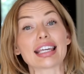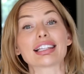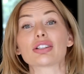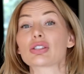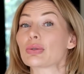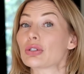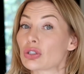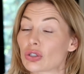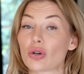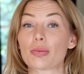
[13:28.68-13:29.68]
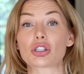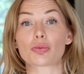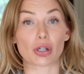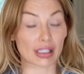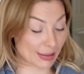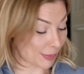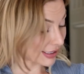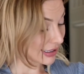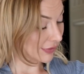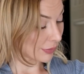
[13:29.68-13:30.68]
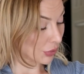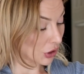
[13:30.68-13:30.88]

it looks so much more expensive in